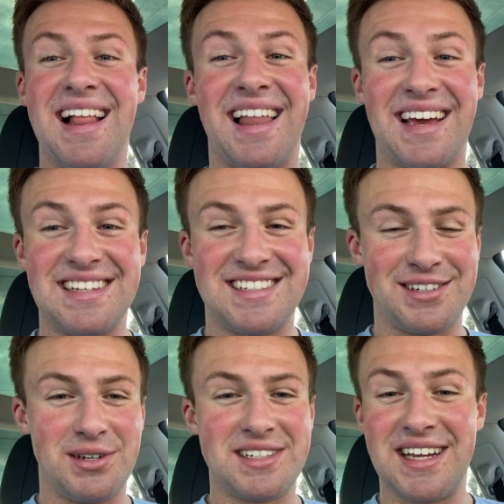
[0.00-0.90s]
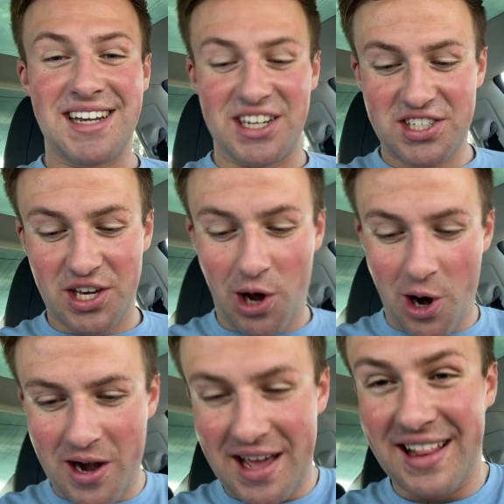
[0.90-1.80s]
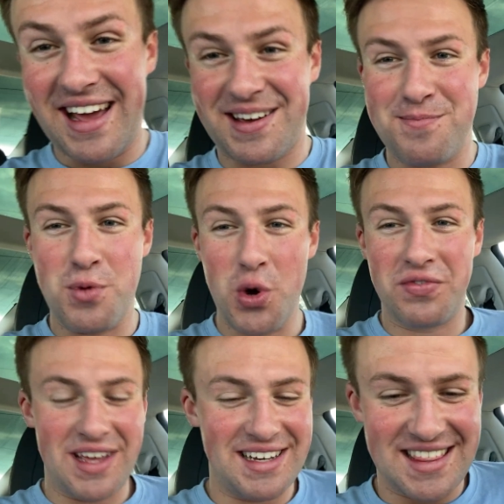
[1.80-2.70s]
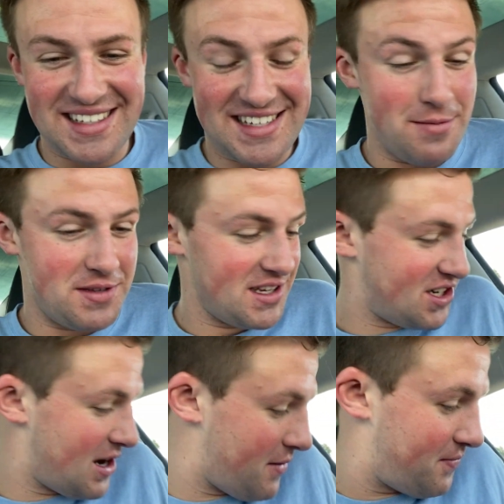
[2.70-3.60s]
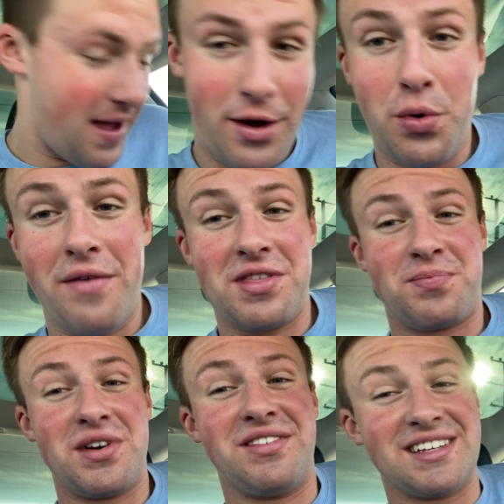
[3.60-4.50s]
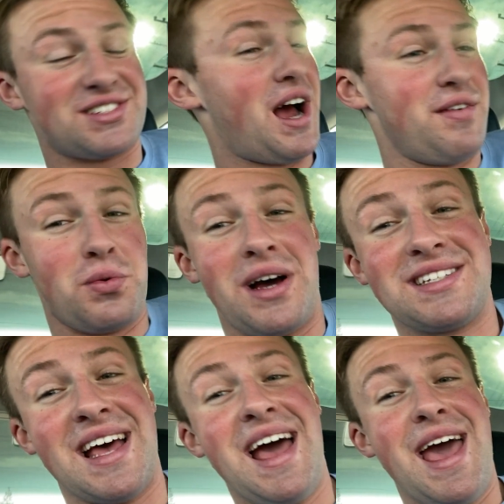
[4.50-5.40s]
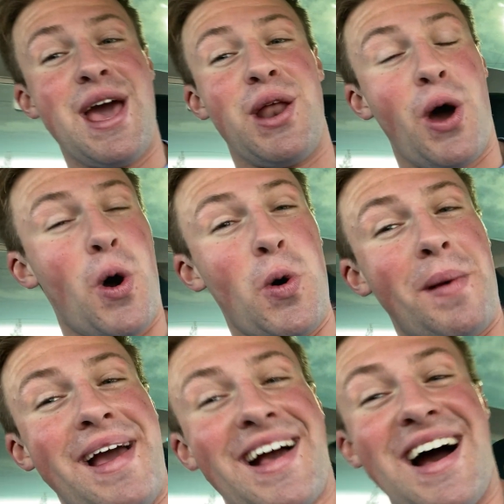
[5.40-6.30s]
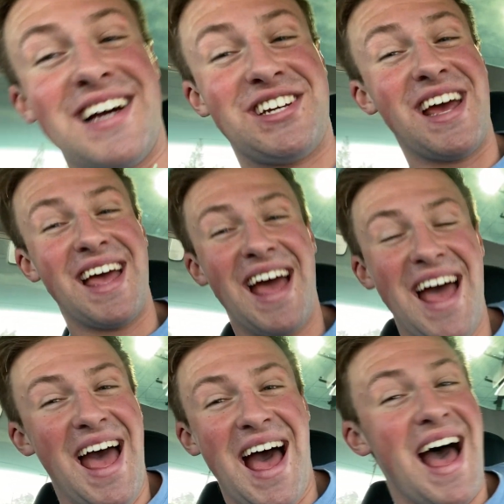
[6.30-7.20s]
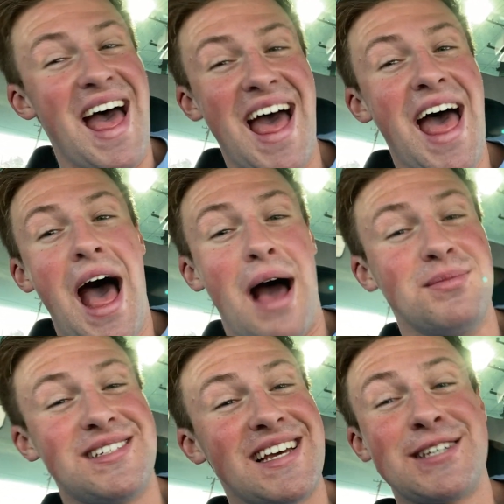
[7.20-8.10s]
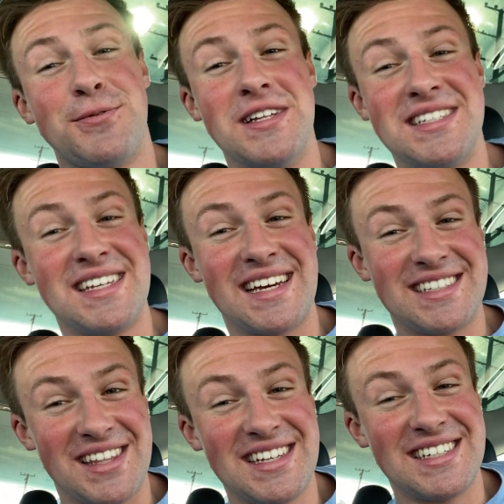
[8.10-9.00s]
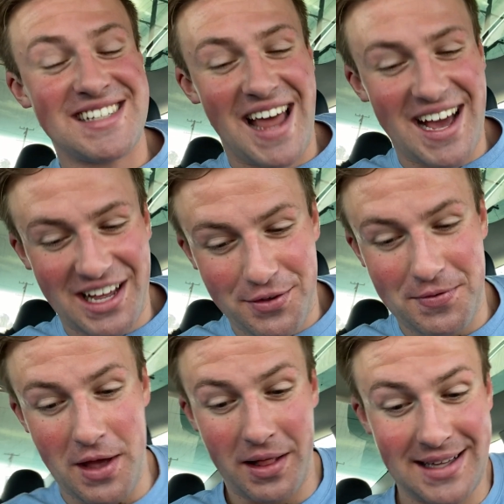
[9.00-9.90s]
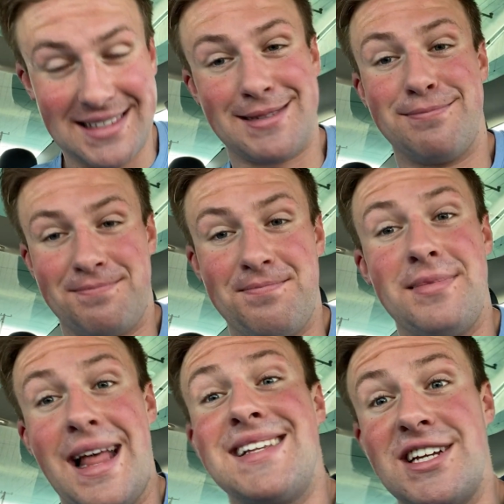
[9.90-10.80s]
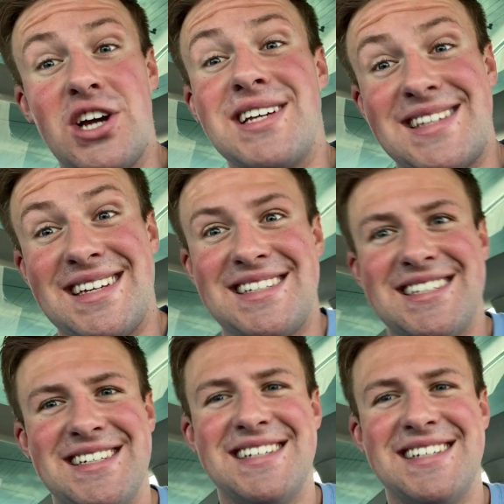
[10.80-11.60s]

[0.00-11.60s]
Like as soon as I touched the card, it like moved into the seat position of like whoever the previous driver was, and oh my gosh. I'm 6'6", so this is not gonna fit. Let's adjust this.